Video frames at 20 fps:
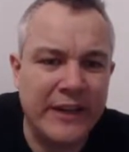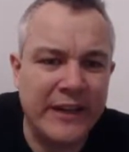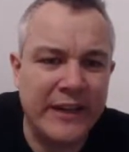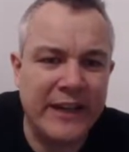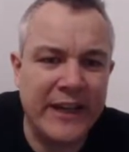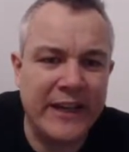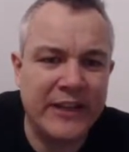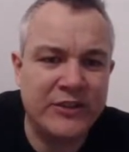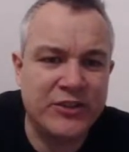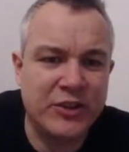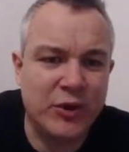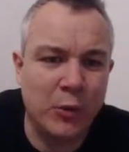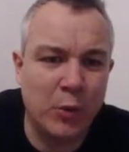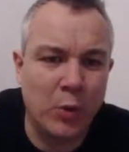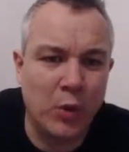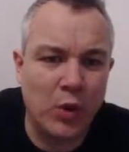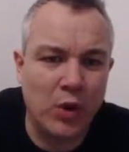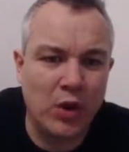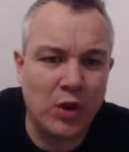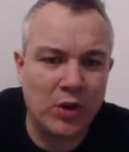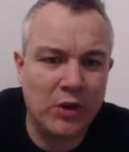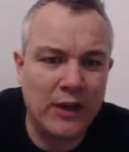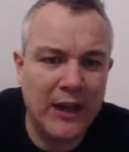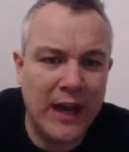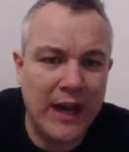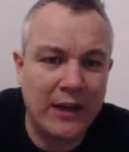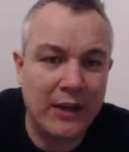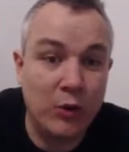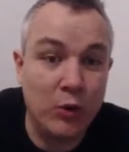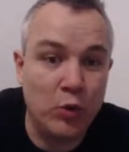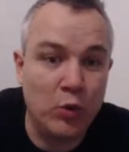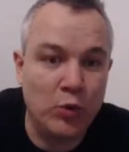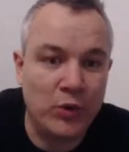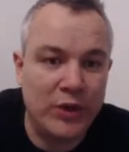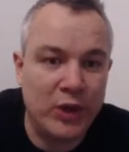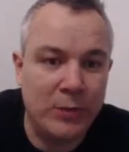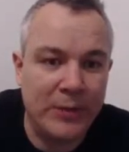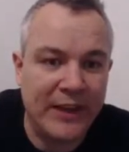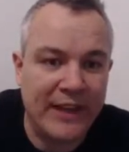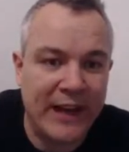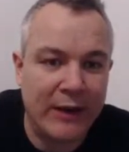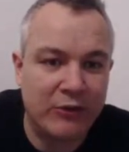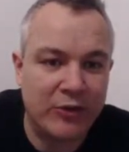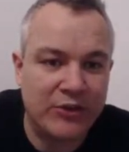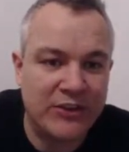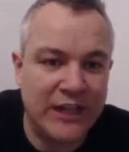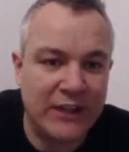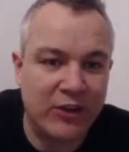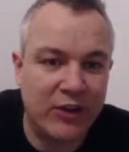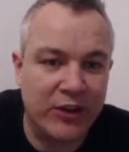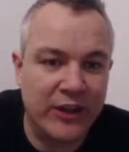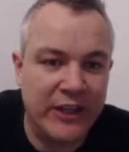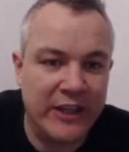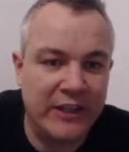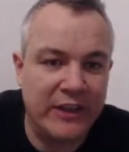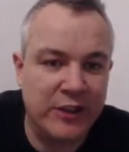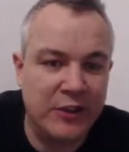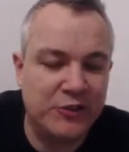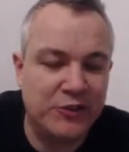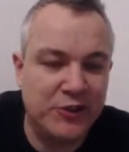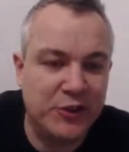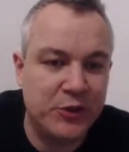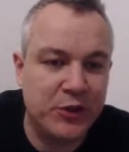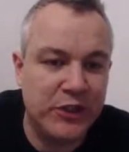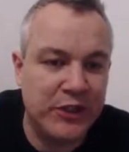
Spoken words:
Free kick into the wall, and ooh, could be a counter-attack on here.